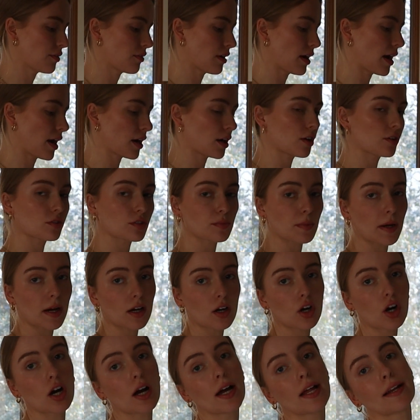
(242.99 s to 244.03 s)
the rag goes
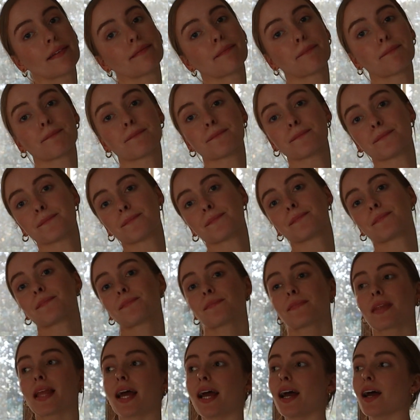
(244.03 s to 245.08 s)
back on
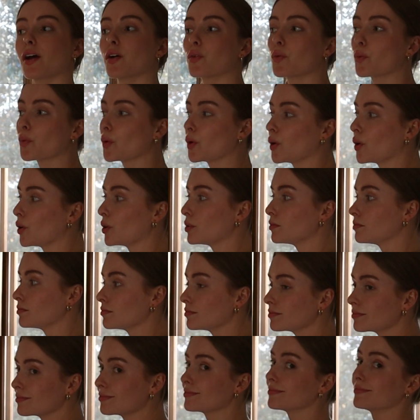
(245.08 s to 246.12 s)
and we'll
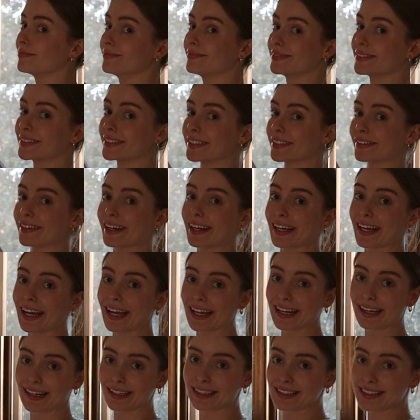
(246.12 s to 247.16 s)
do it
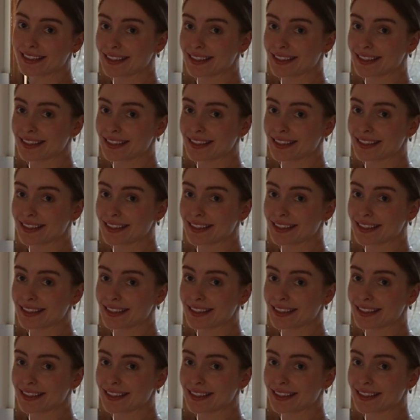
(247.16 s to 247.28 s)
again in a